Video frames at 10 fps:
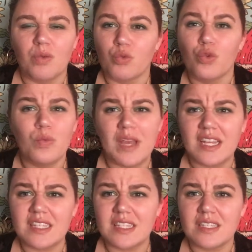
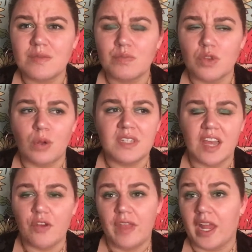roommates thrown
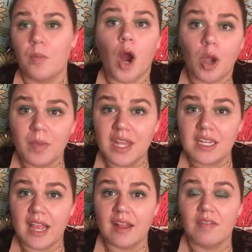together in like an apartment,
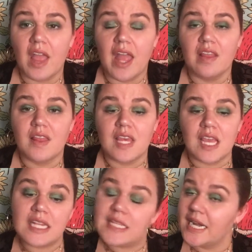and the
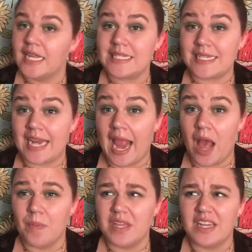inciting incident
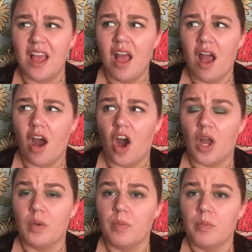happened
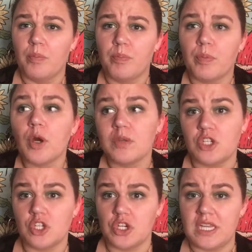on Bourbon
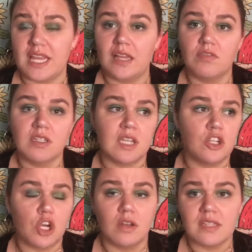Street. They lived on St.
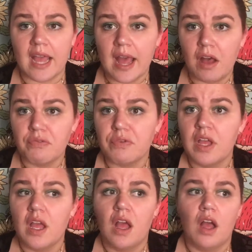Charles Ave.
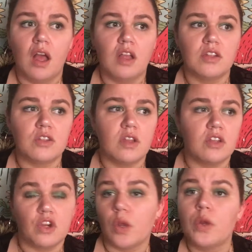
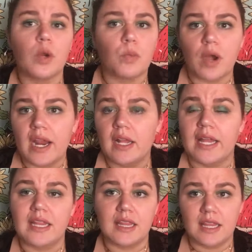During winter break,
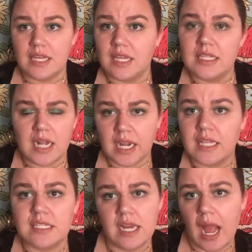like, the inciting
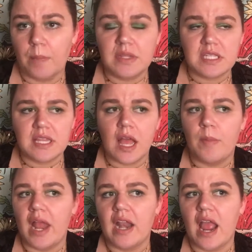incident happened to them,
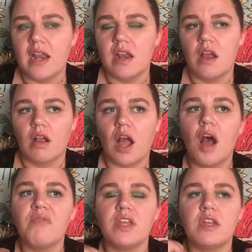and
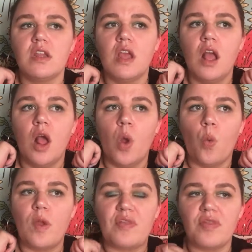Coven,
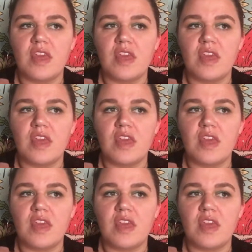with